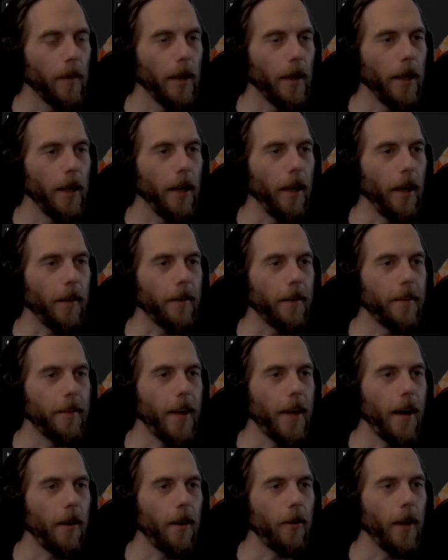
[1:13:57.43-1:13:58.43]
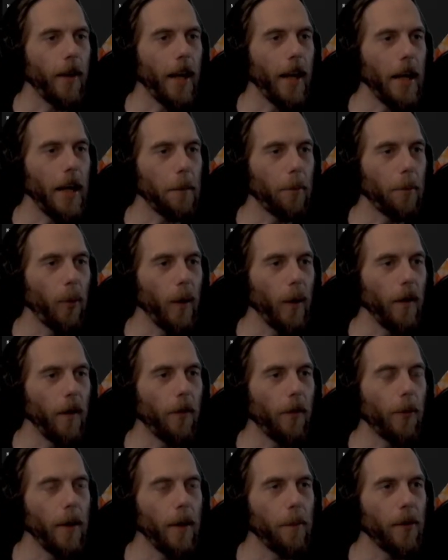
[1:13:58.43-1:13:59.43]
it's down
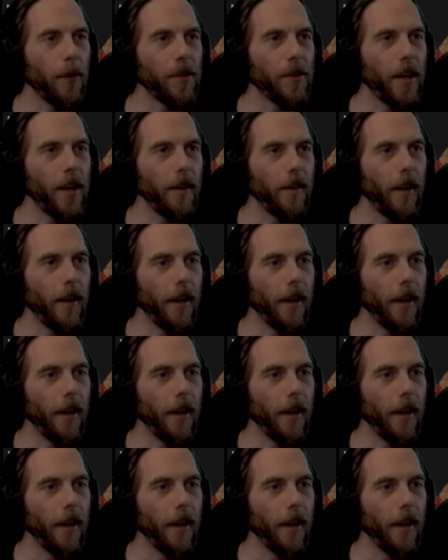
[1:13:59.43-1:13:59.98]
8.3%, I